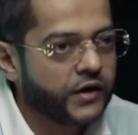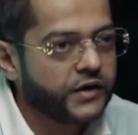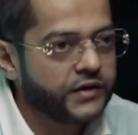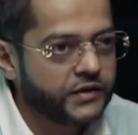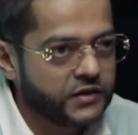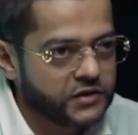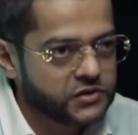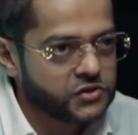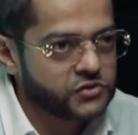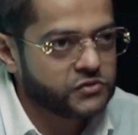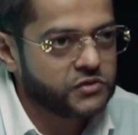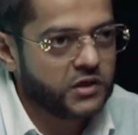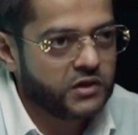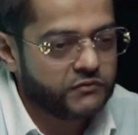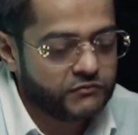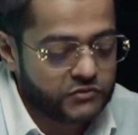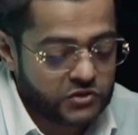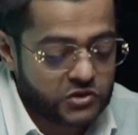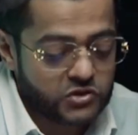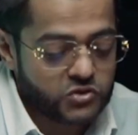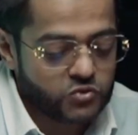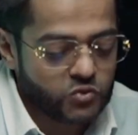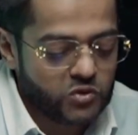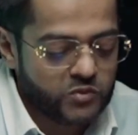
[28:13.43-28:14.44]
industry and
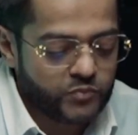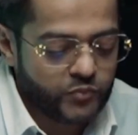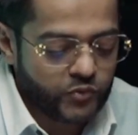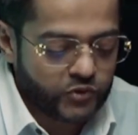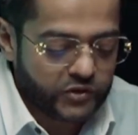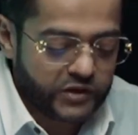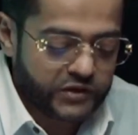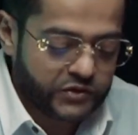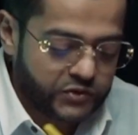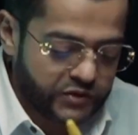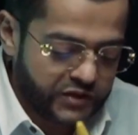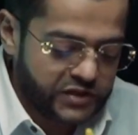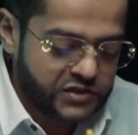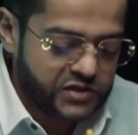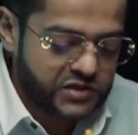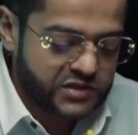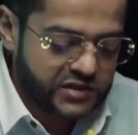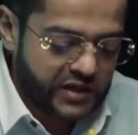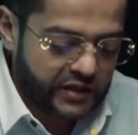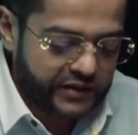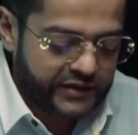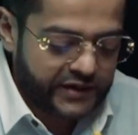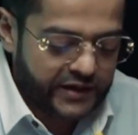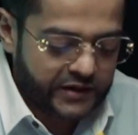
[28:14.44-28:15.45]
which is so important. And today she
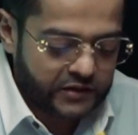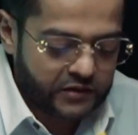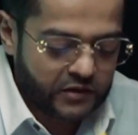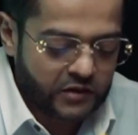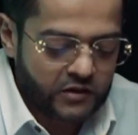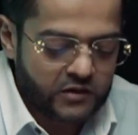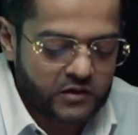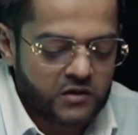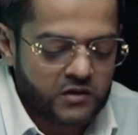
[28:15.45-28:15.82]
said that.